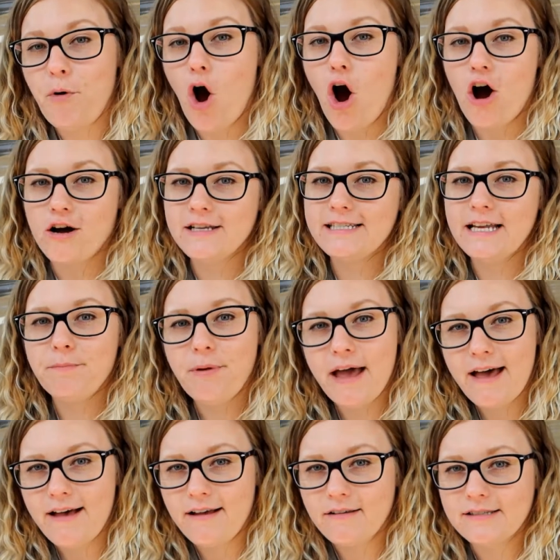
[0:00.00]
Paws and
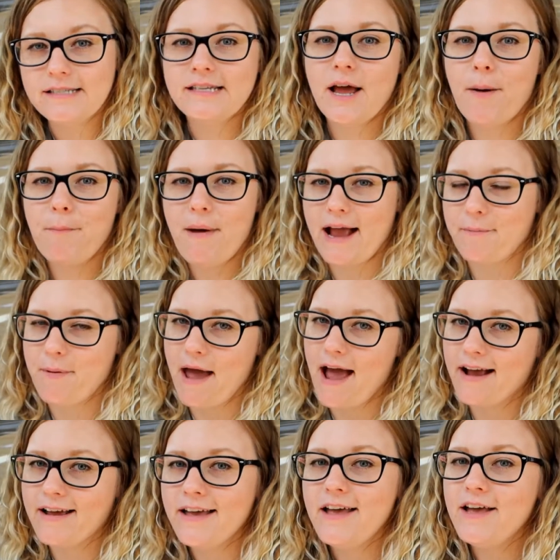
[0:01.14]
Pals backpack.